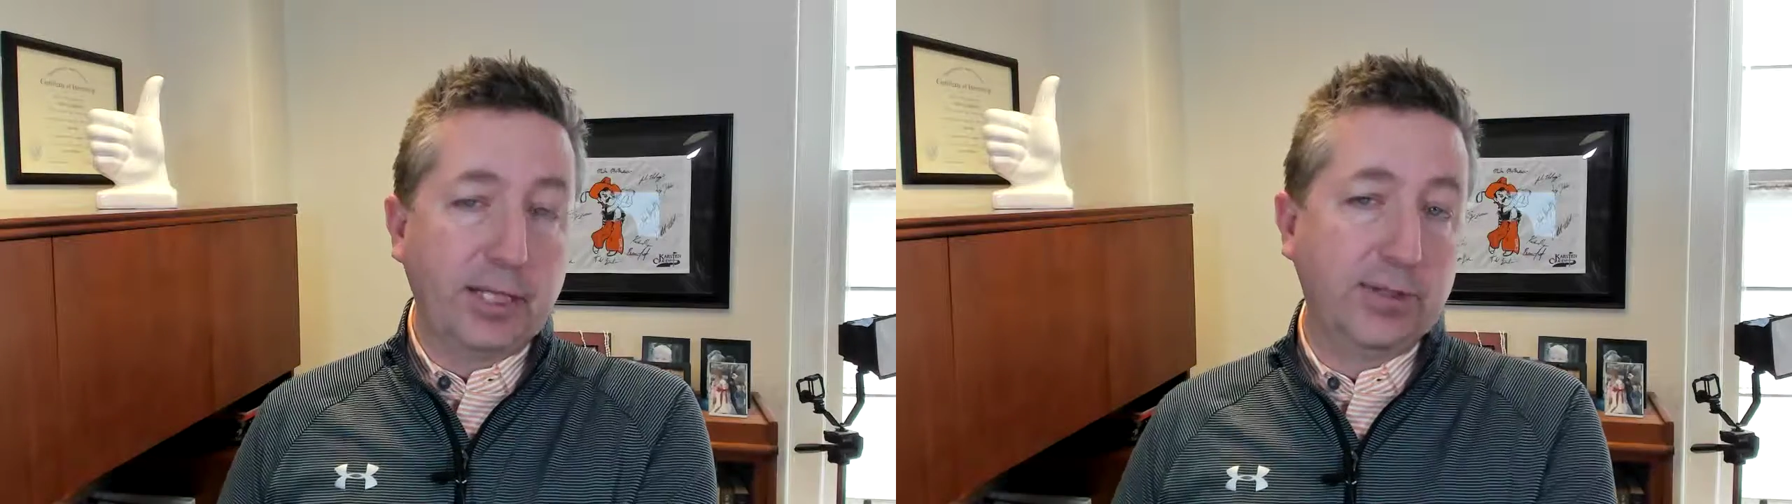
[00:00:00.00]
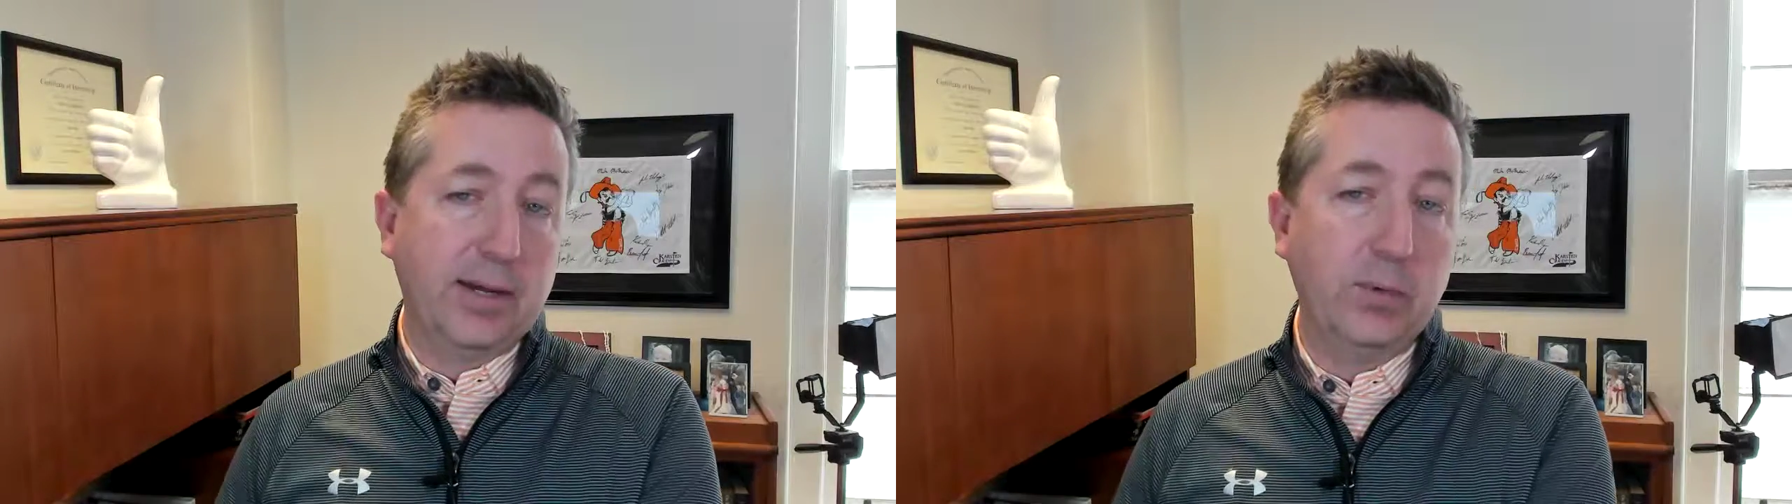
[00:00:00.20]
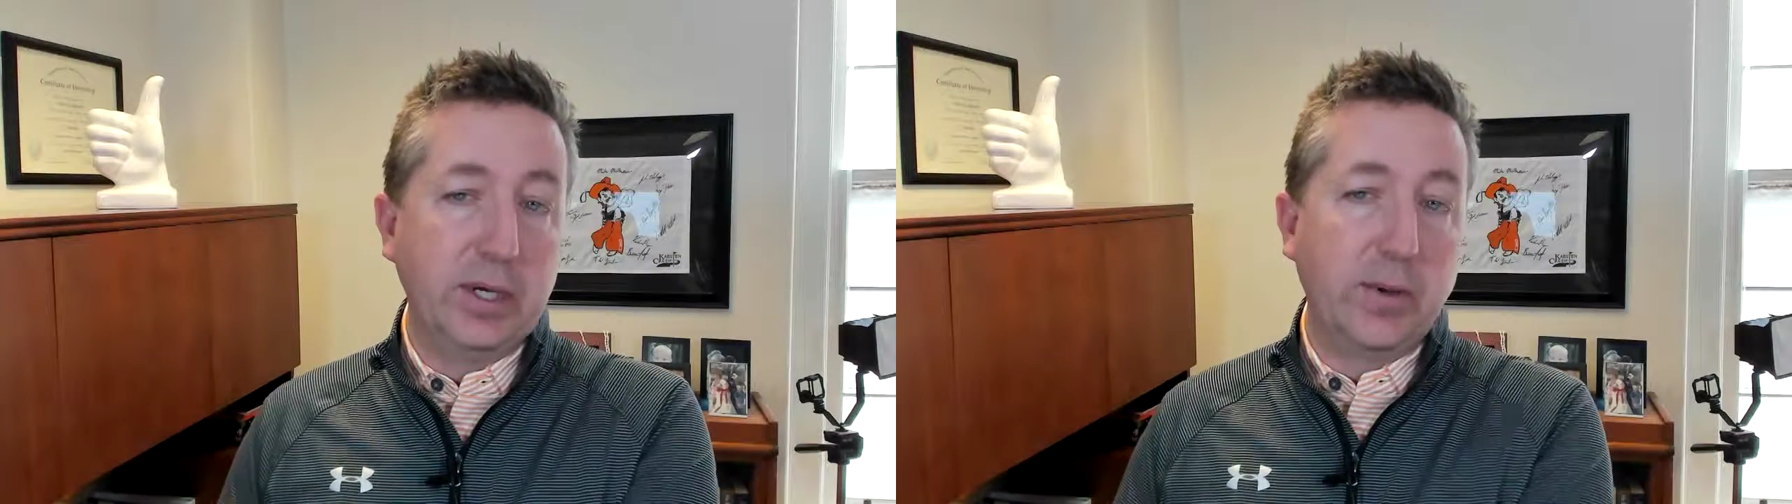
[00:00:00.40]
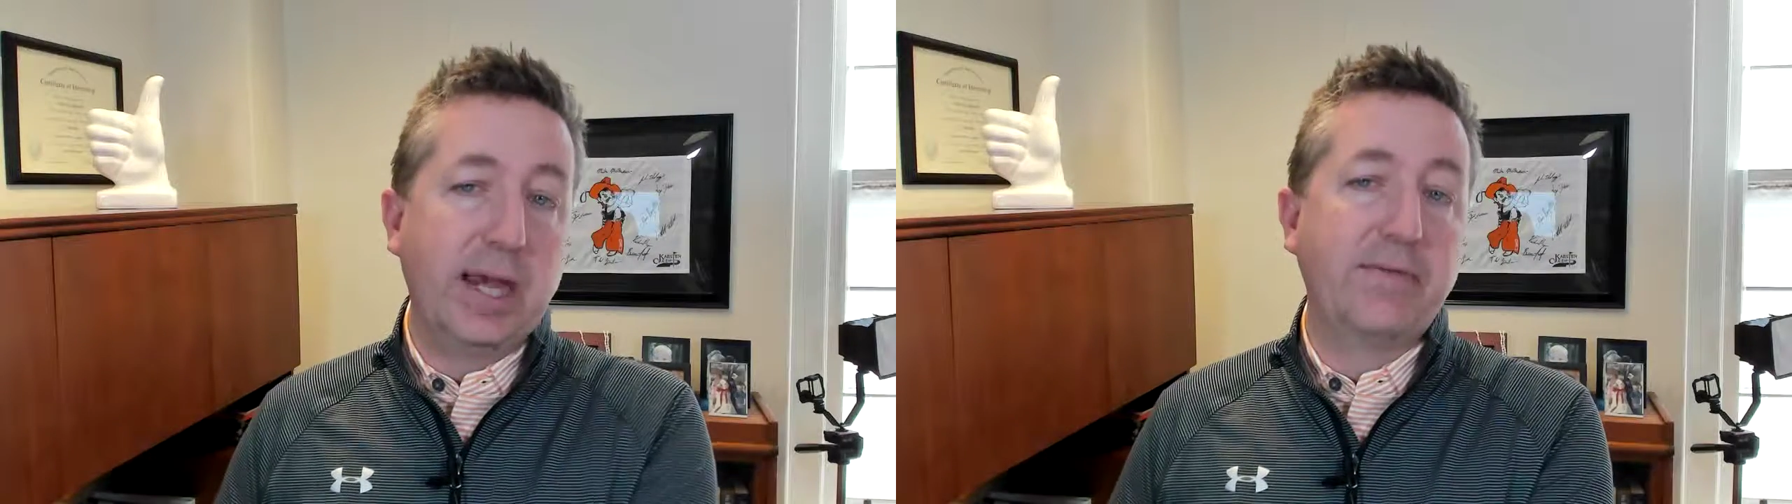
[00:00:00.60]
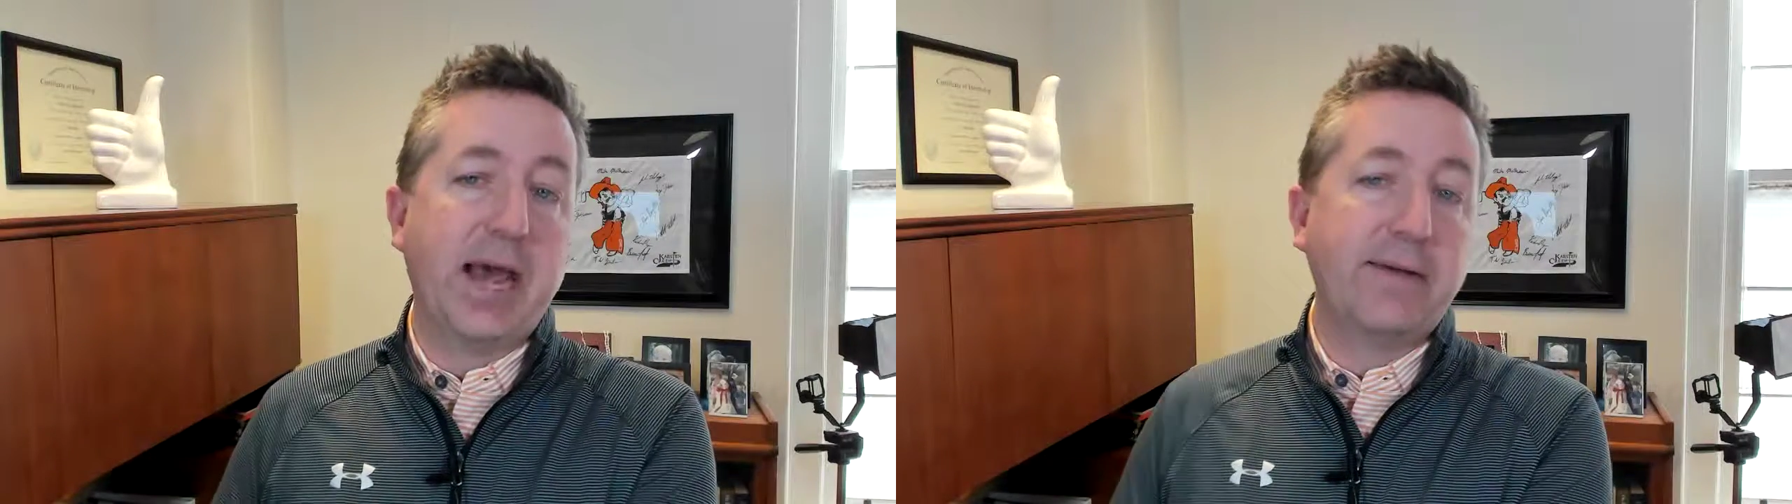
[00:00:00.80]
So that week we
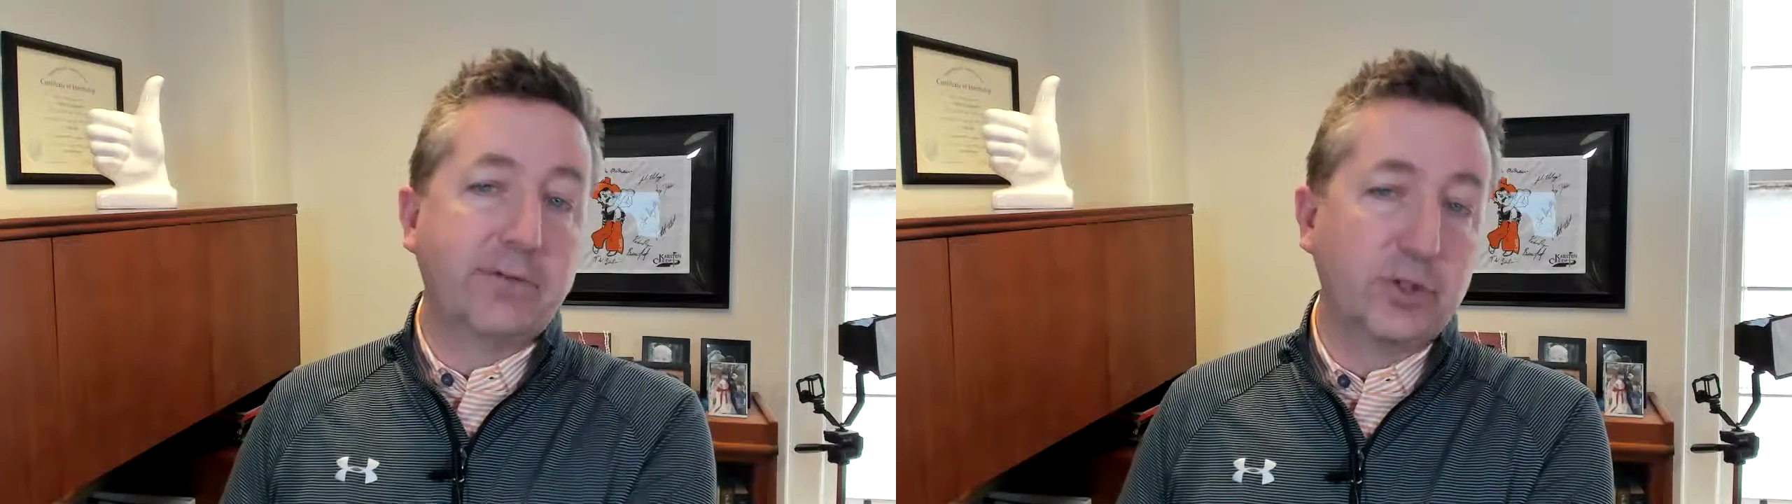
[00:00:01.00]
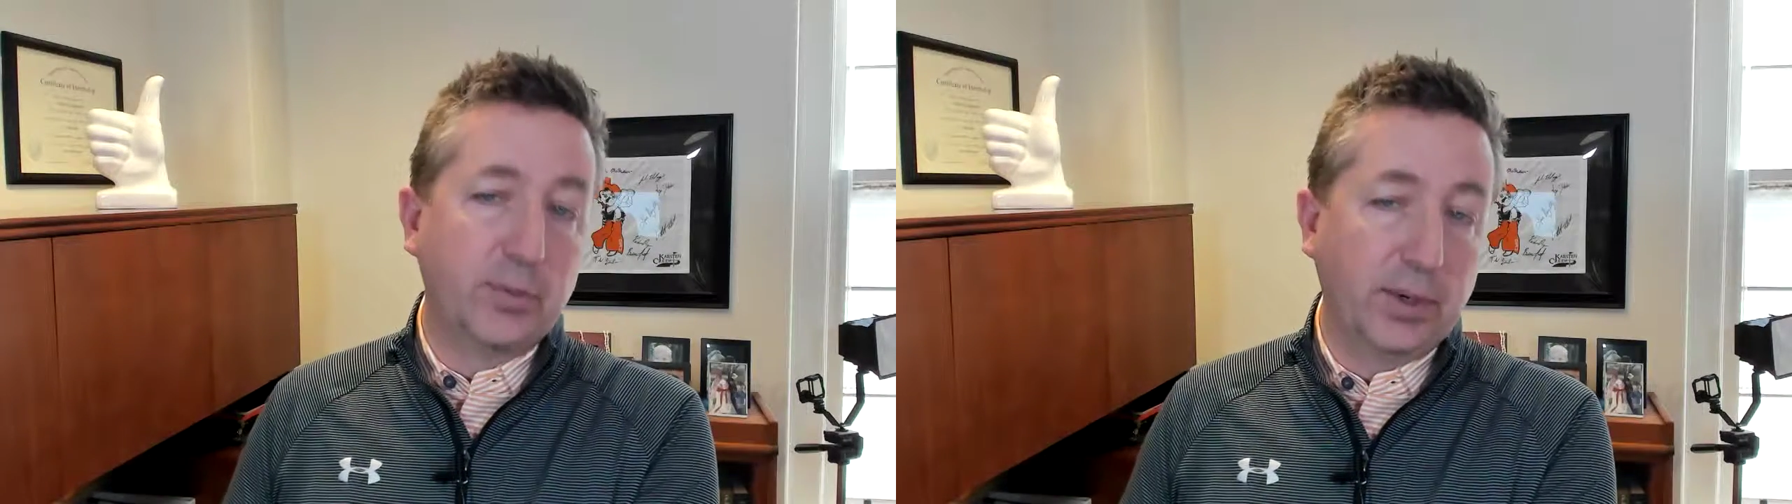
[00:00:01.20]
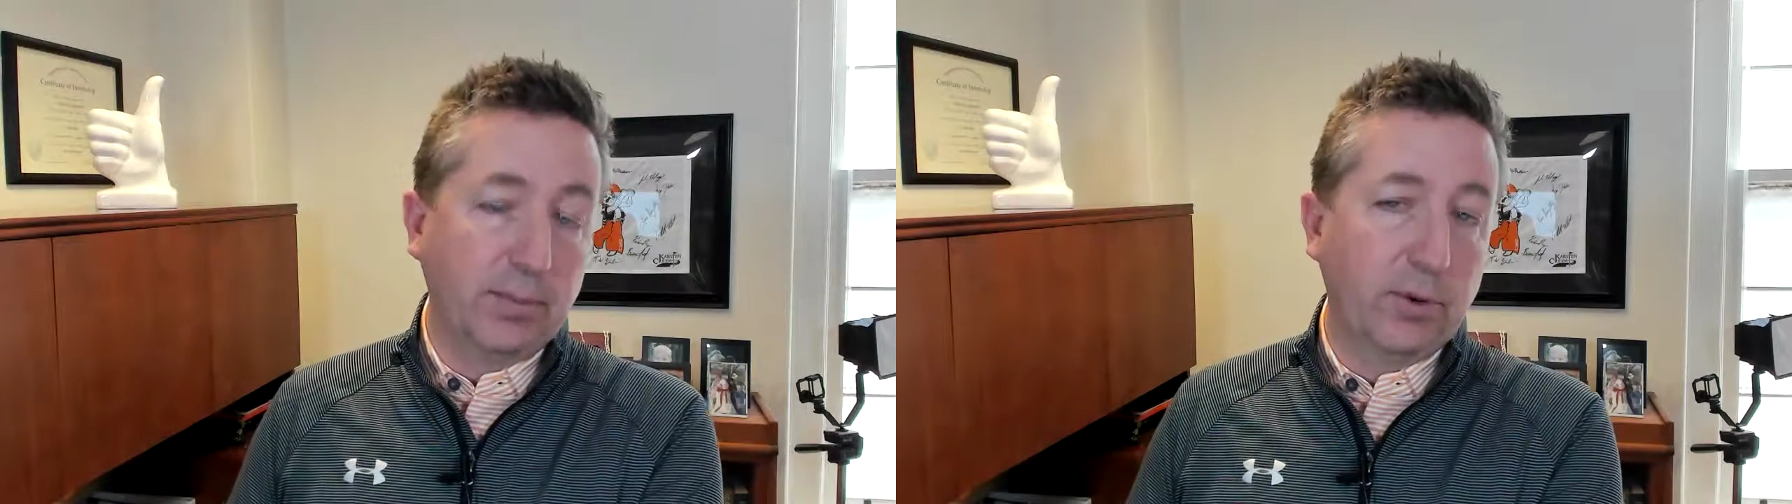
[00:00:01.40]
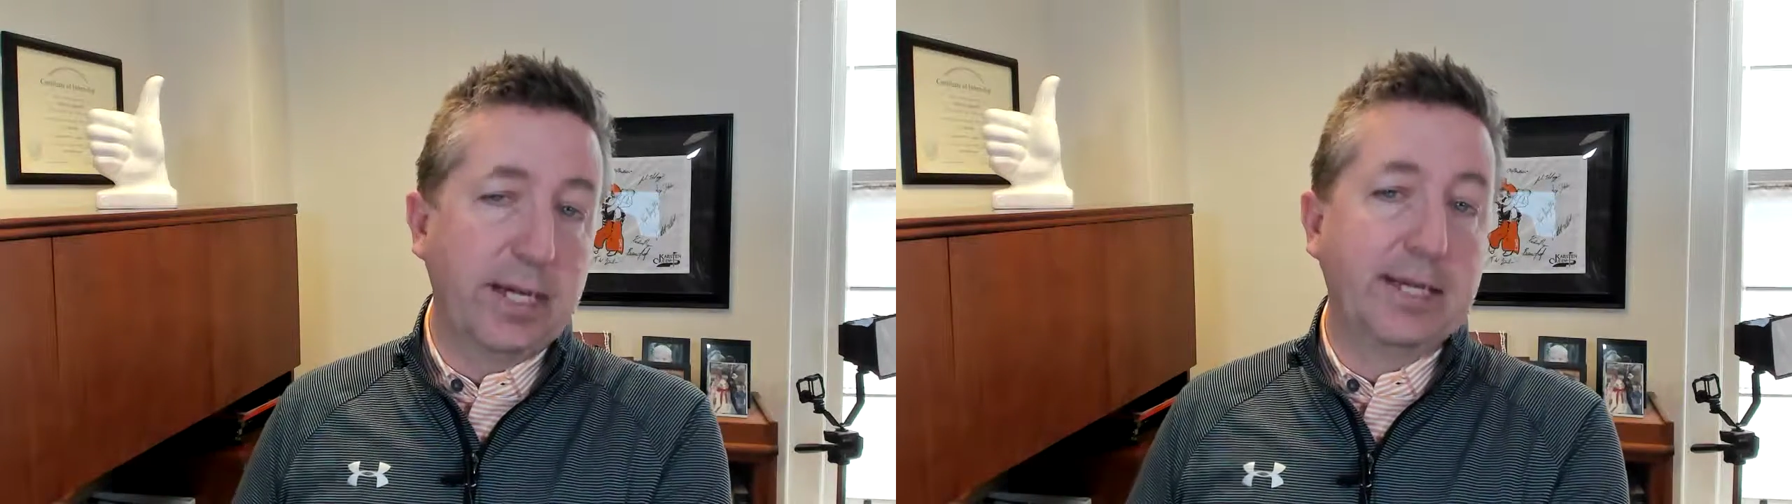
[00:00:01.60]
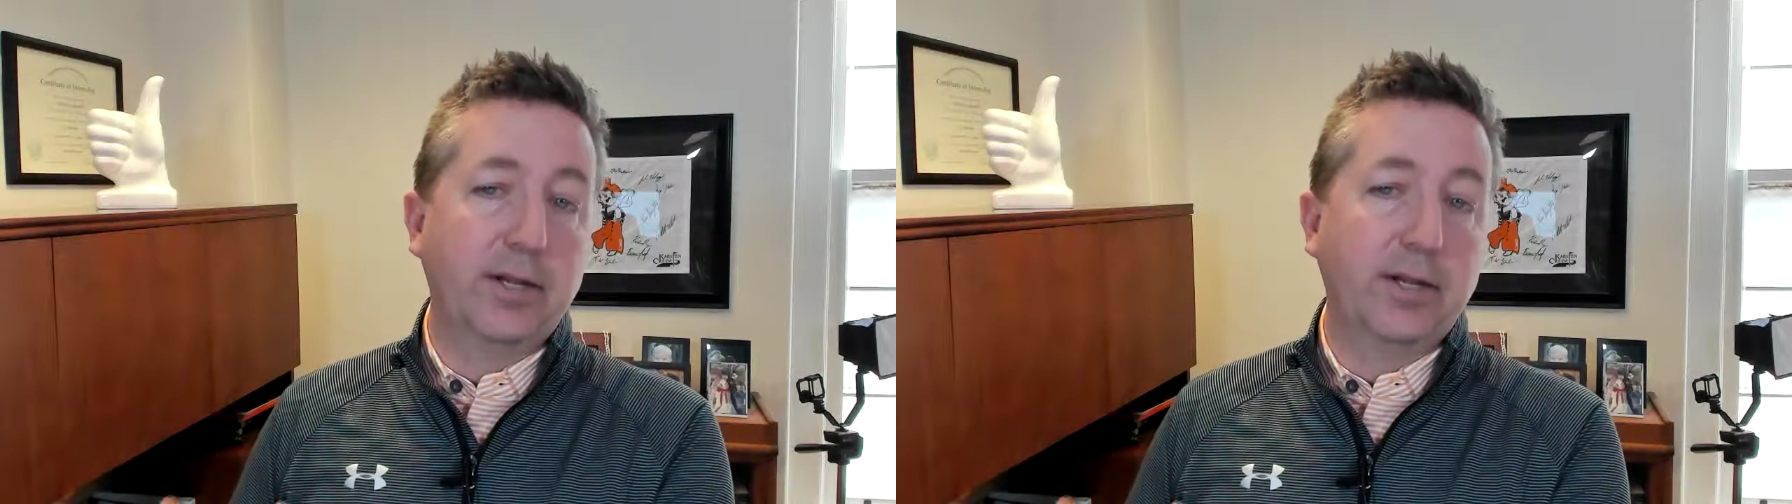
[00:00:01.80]
have after spring break,